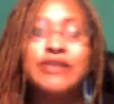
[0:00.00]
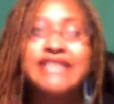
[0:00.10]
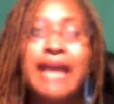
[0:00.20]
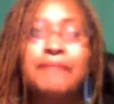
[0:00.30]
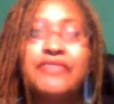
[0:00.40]

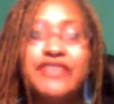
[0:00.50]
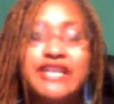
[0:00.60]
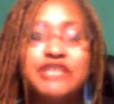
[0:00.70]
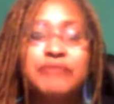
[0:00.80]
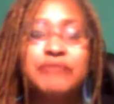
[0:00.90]
And what type
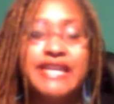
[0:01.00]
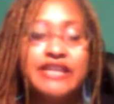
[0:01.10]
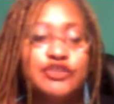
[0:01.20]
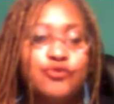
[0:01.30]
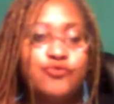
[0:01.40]
of things
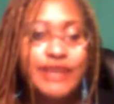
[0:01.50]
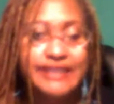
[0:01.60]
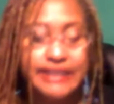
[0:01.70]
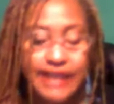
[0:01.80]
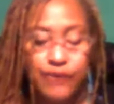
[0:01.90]
begin to
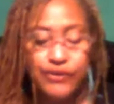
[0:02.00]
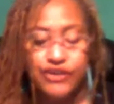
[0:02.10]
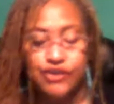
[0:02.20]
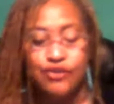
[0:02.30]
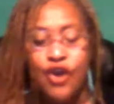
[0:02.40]

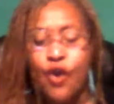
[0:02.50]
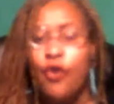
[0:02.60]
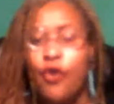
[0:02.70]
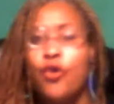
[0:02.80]
resonate with you?